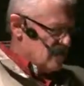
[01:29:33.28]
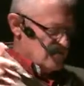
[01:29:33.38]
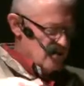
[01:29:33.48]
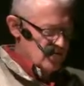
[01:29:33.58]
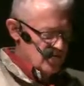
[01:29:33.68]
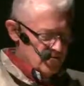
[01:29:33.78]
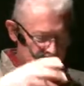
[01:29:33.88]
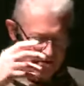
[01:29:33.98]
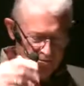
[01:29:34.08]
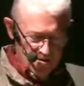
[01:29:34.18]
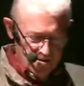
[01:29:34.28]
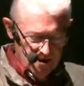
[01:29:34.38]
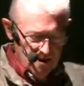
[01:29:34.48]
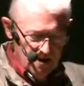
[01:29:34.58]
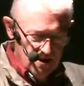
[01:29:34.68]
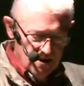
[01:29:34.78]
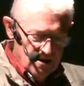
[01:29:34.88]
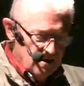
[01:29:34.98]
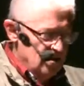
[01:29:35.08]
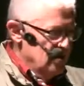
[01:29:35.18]
upon earth and they were
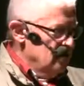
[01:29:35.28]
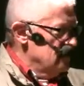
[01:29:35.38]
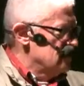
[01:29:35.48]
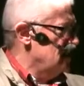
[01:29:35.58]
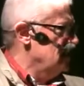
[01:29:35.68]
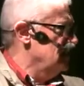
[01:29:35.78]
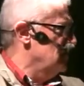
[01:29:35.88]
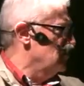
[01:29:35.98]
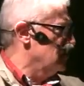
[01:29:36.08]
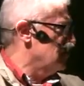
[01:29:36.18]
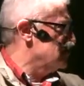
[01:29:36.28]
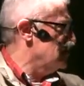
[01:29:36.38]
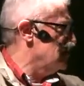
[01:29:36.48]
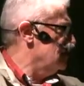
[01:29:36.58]
saying you know what they saw